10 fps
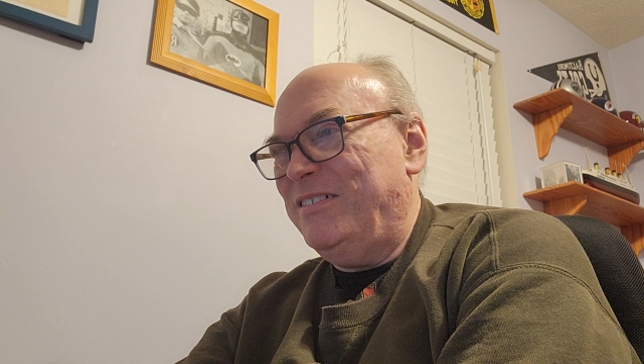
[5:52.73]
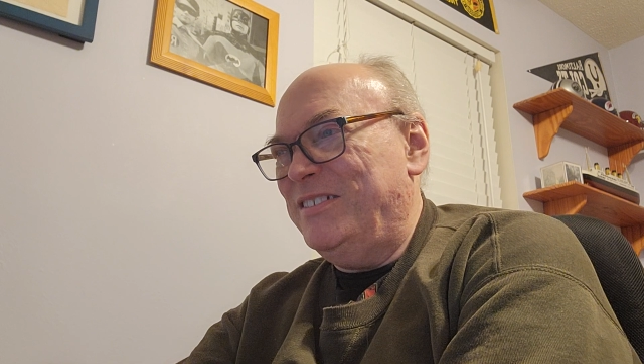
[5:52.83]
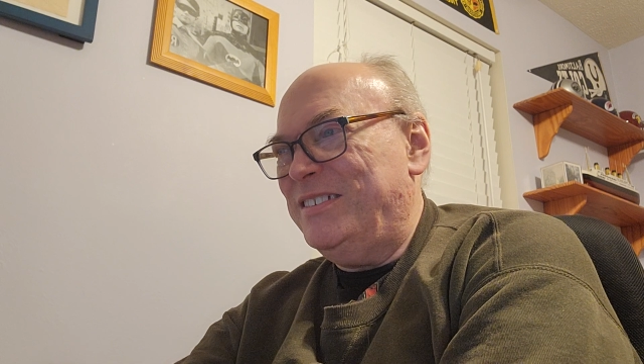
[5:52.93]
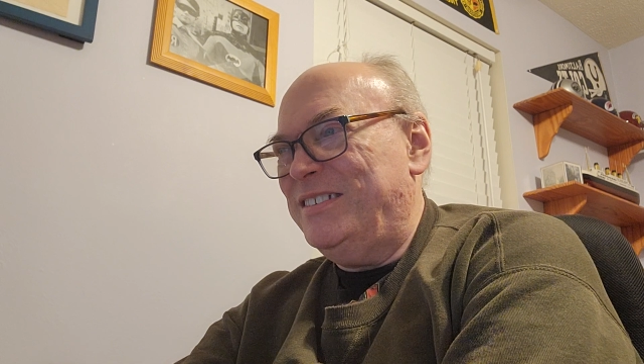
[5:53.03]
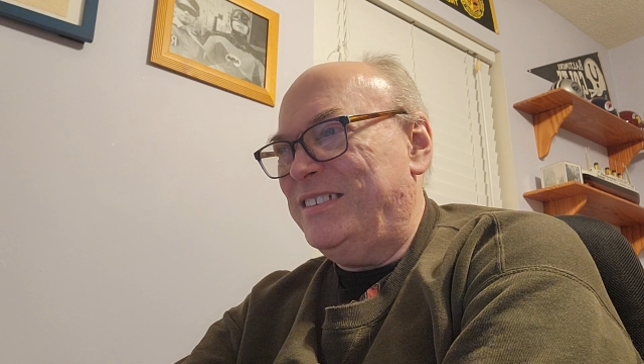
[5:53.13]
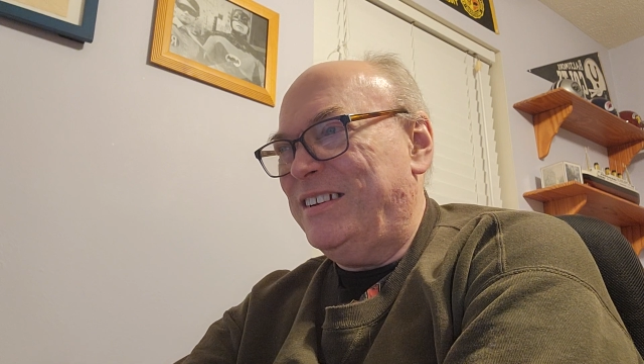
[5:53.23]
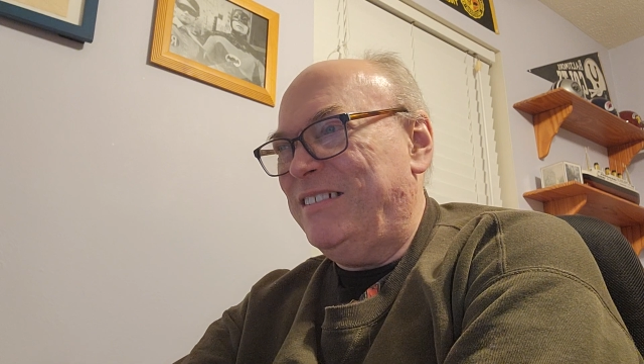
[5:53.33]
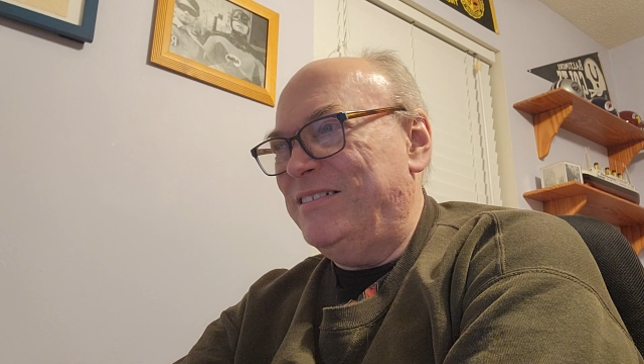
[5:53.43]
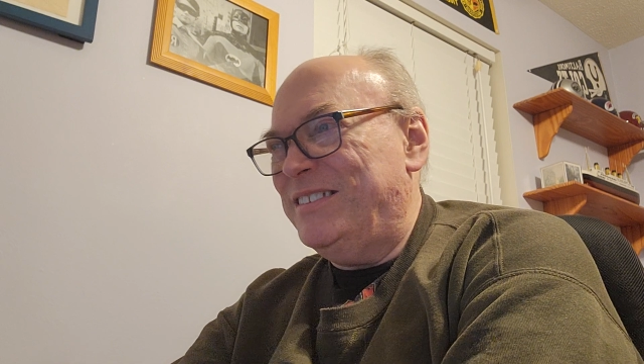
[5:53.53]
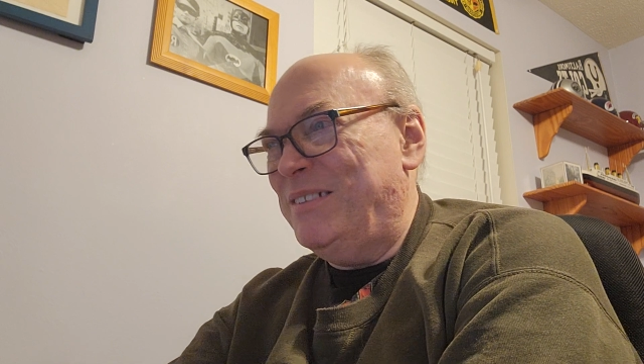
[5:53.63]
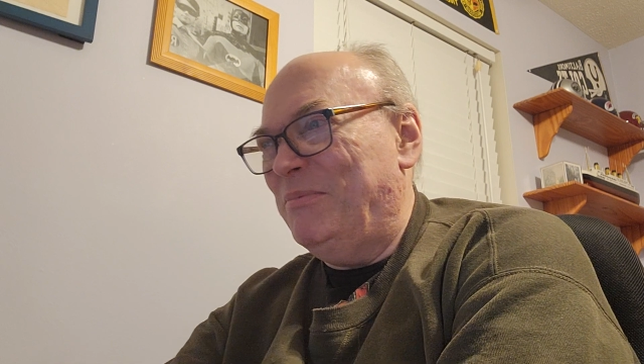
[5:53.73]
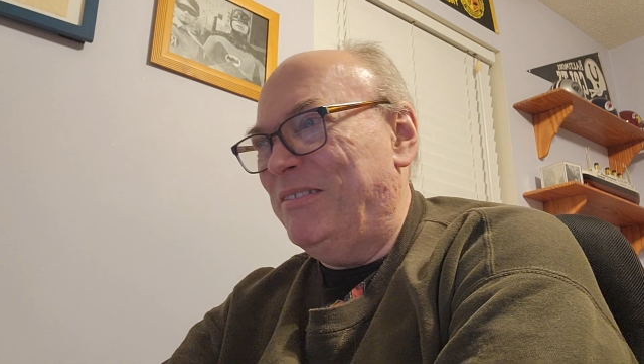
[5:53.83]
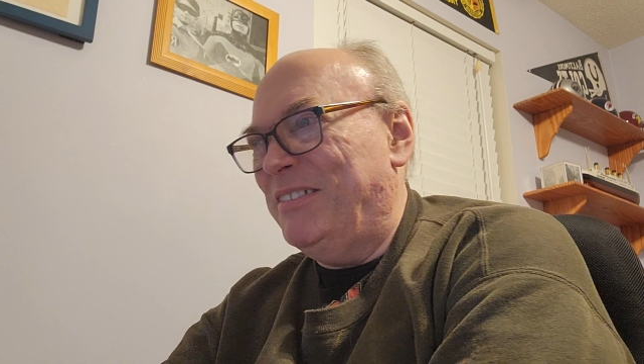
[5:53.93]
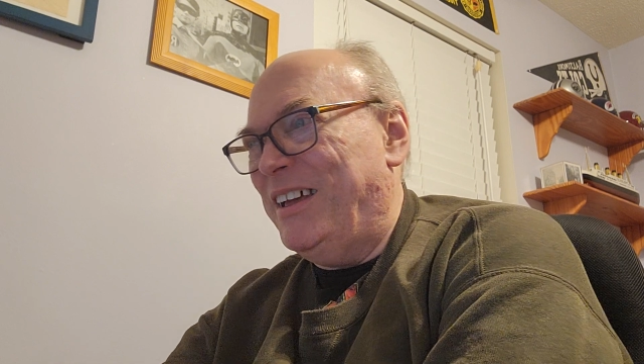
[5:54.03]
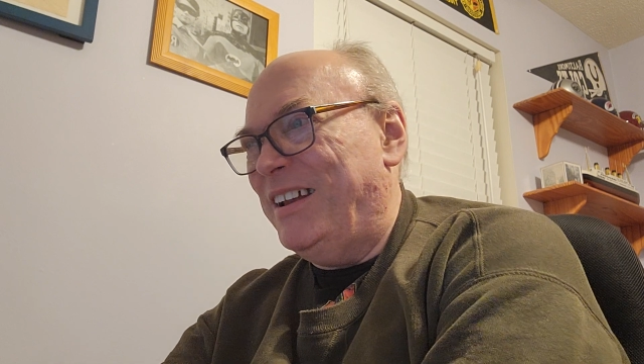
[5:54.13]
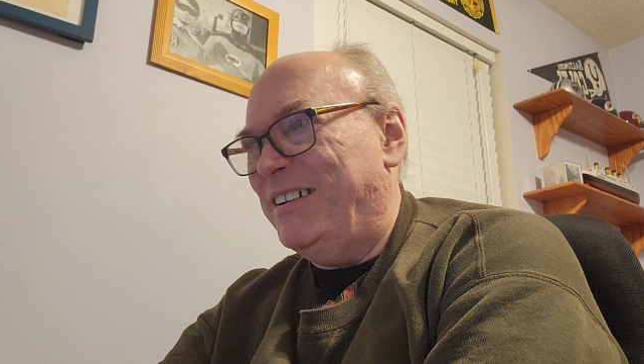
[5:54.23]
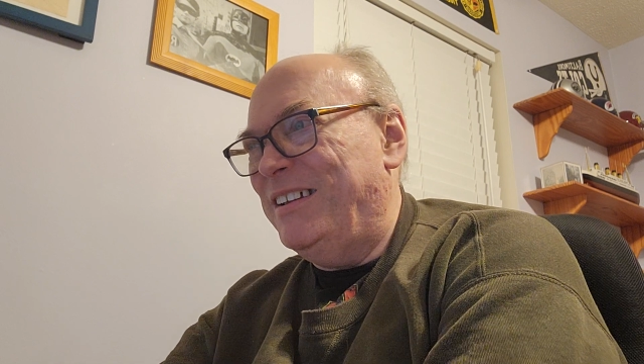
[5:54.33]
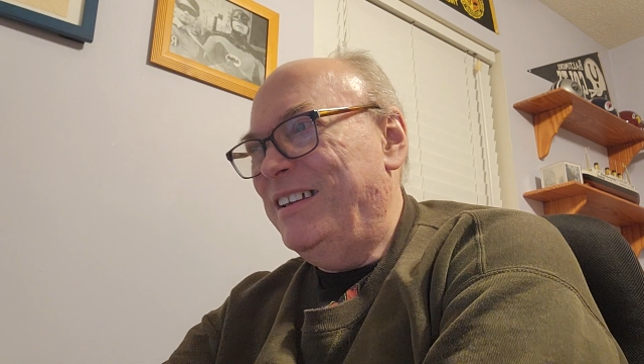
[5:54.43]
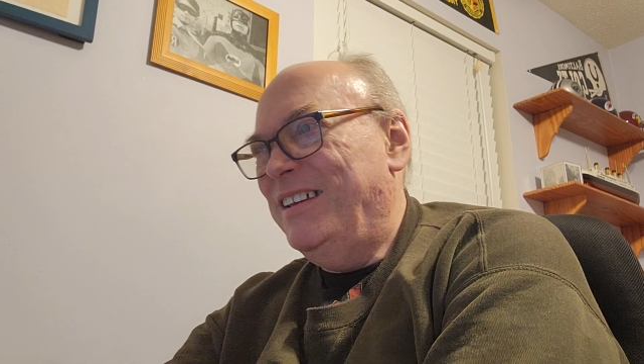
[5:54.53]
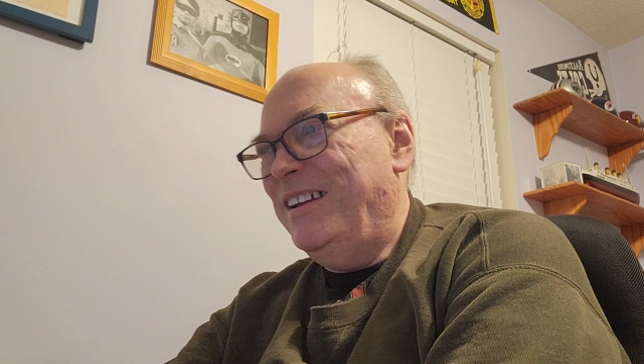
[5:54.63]
kind of similar to that,
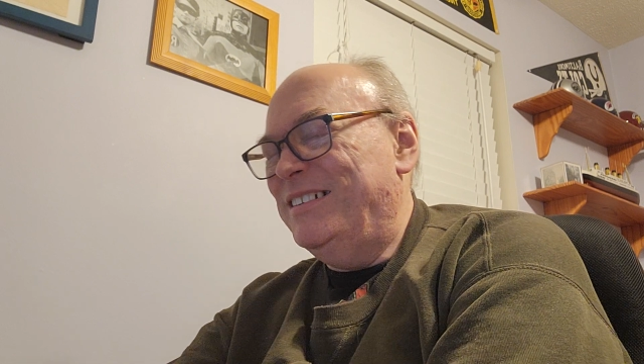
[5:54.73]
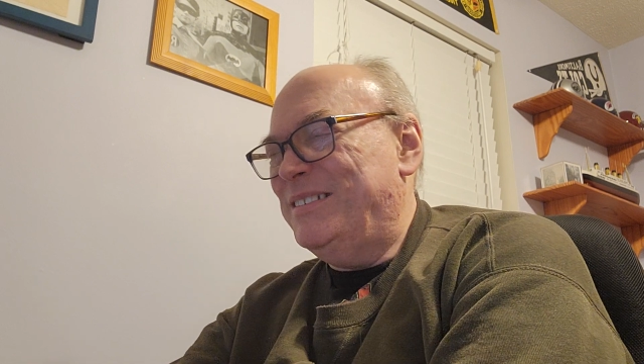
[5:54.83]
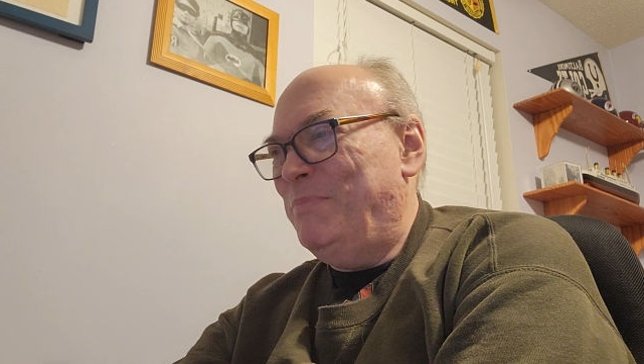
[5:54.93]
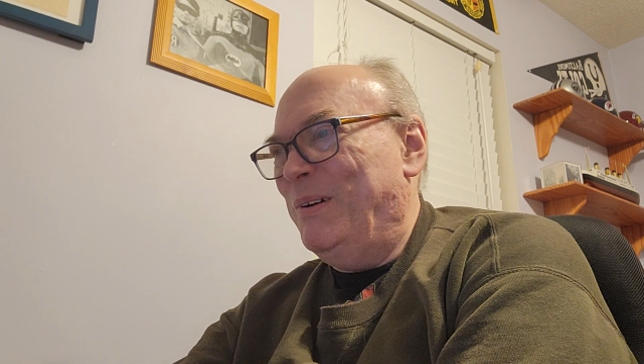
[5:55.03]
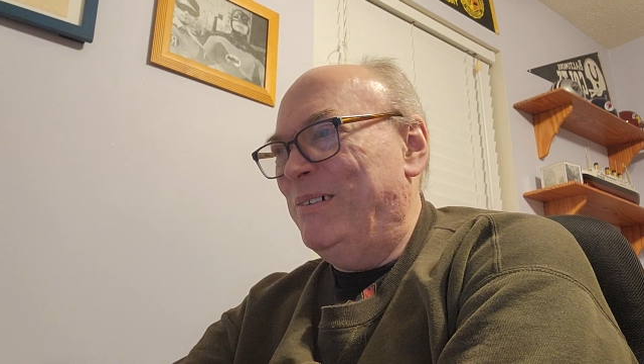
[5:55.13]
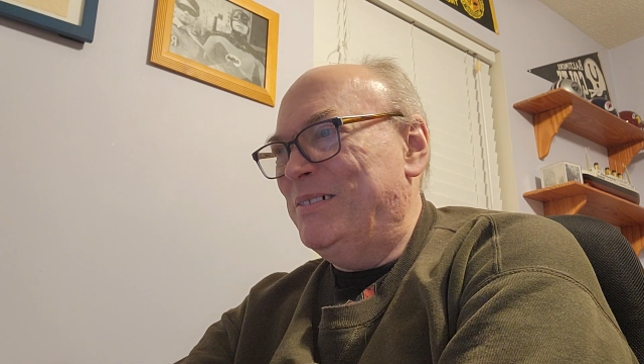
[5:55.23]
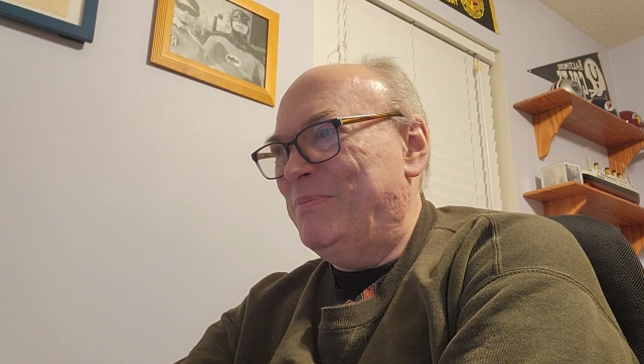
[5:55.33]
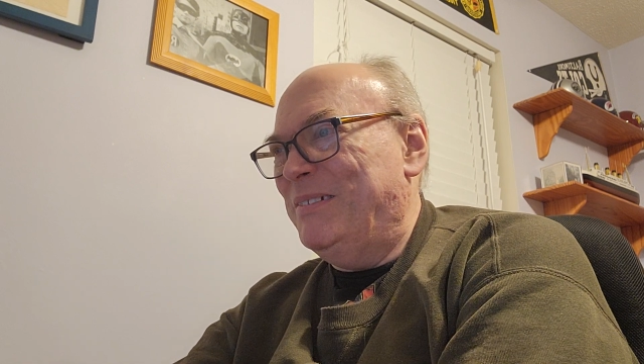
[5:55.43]
I suppose.